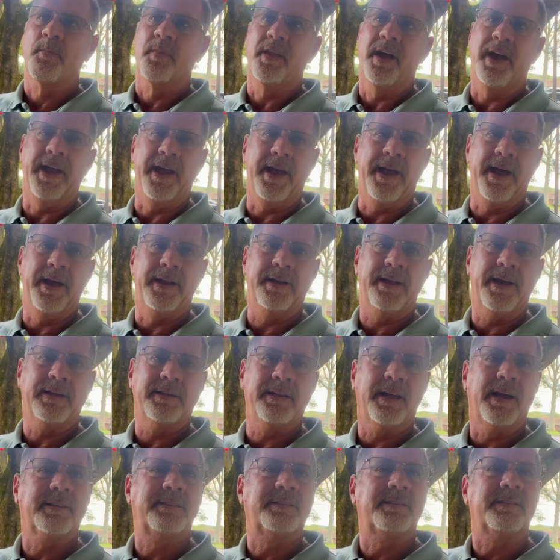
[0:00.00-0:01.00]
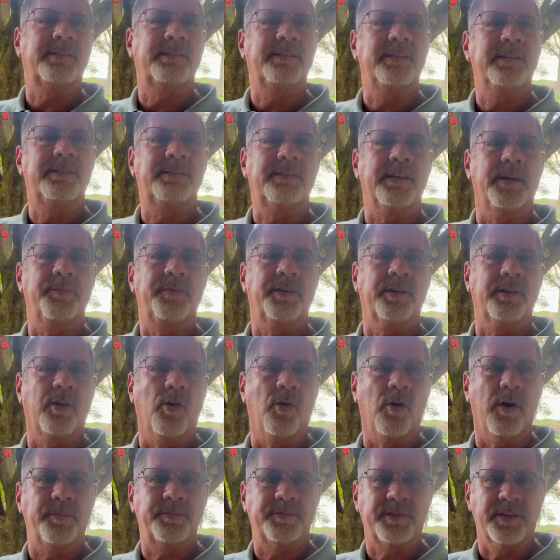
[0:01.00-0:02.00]
and I'd like to see something
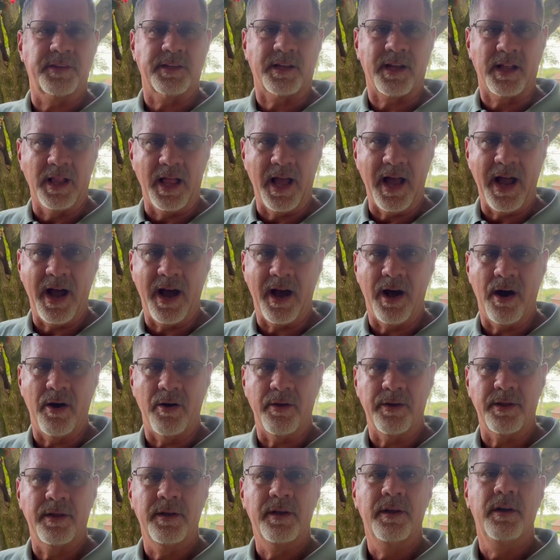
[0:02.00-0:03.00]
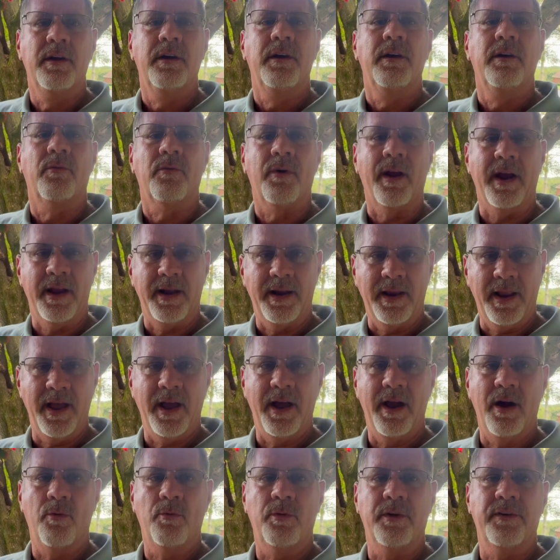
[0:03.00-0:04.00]
go up to the cloud. Right
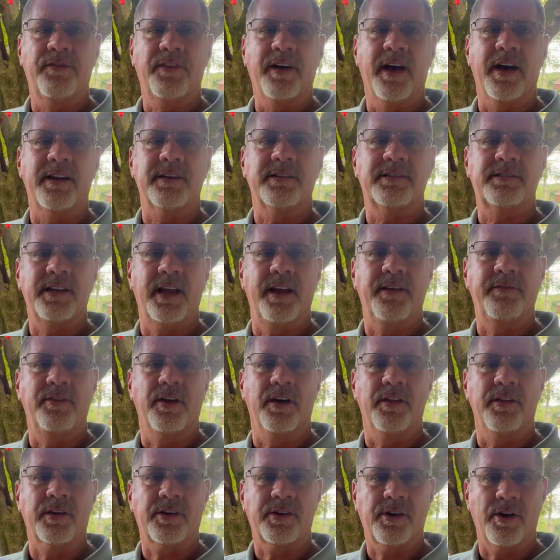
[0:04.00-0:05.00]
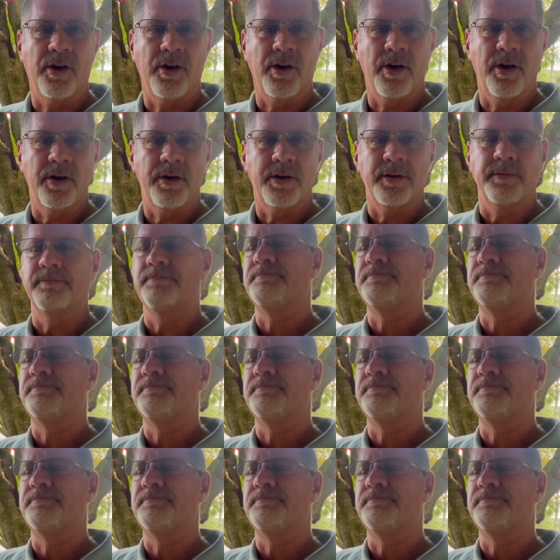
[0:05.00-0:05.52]
now, we've got it saved on the card.